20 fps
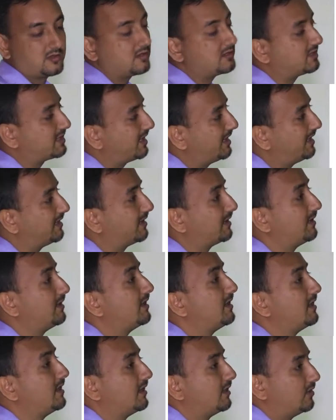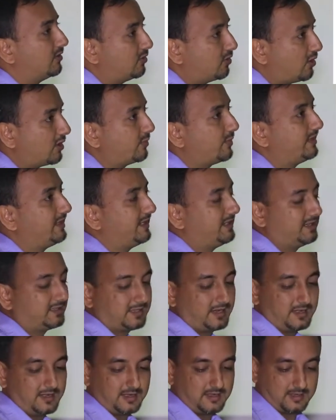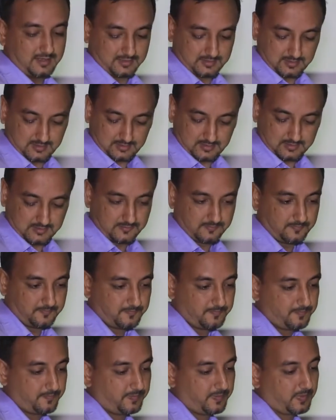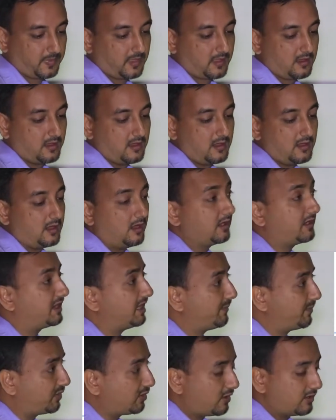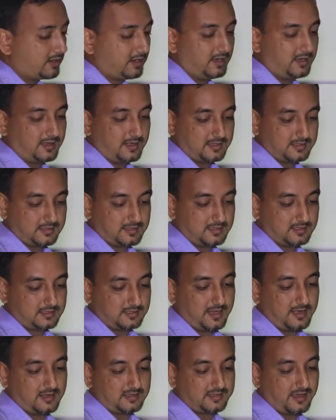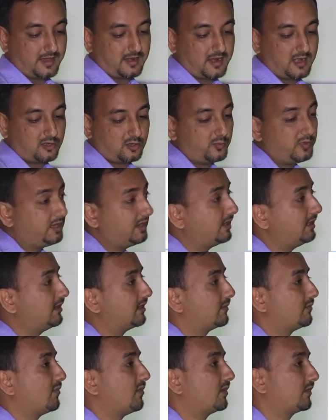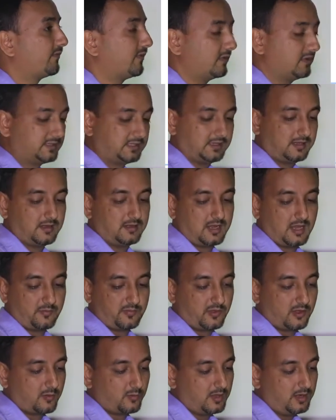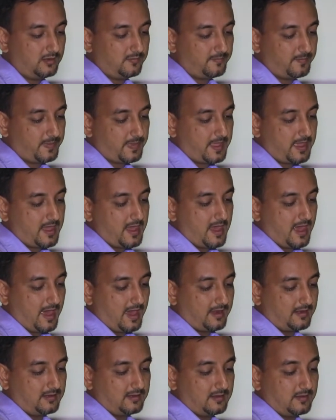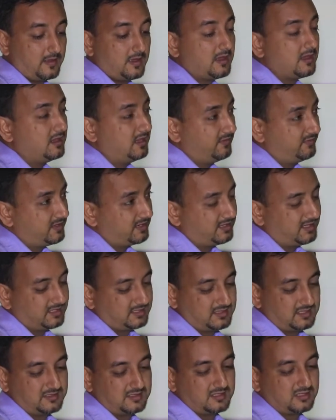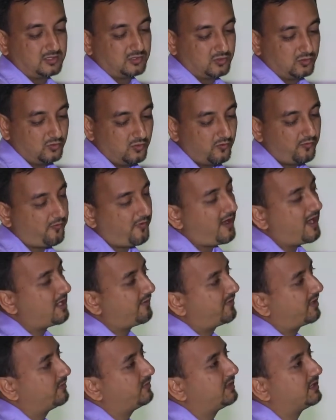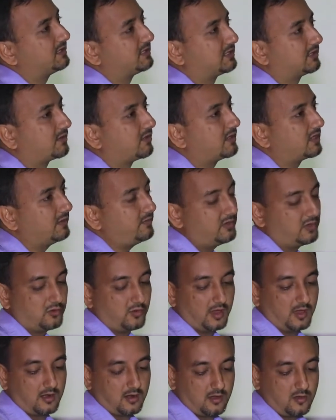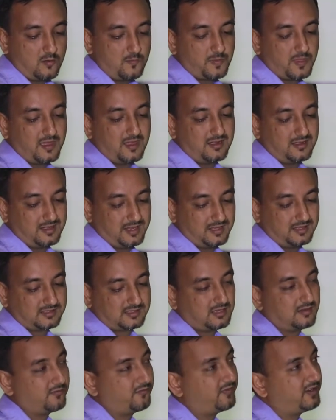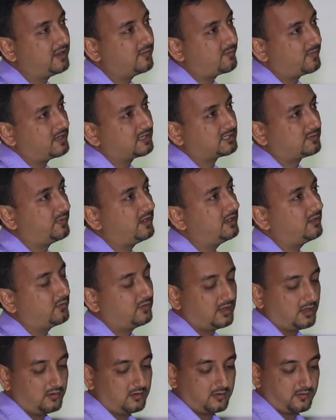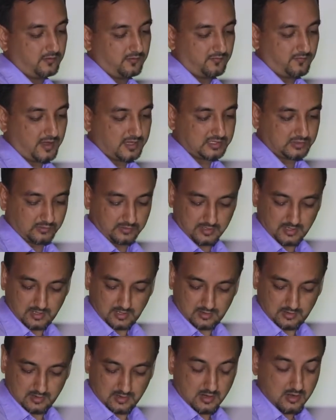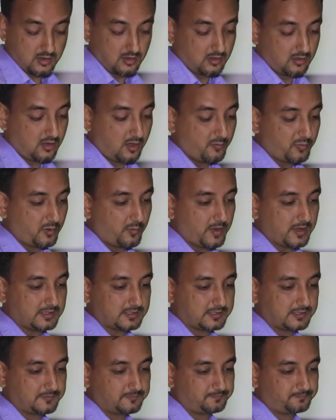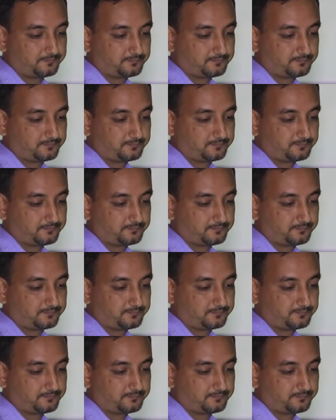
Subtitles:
contralateral normally descended testis, a cryptorchid testis that is anatomically or morphologically abnormal, and if the testis is too far from the scrotum to allow tension-free placement without vascular compromise.